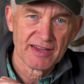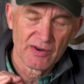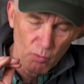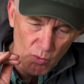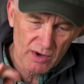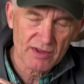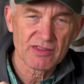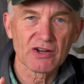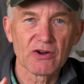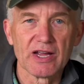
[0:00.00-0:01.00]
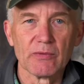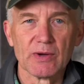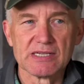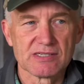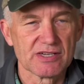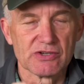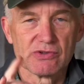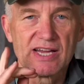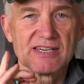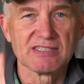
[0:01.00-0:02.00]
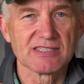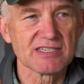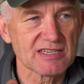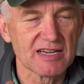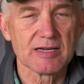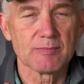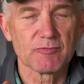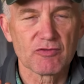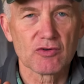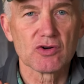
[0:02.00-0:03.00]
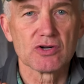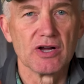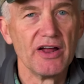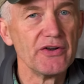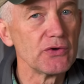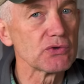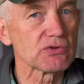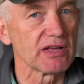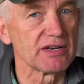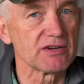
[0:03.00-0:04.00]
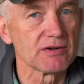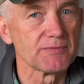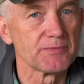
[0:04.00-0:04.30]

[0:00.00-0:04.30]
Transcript: And one of the great ways to do that is to sign up for a newsletter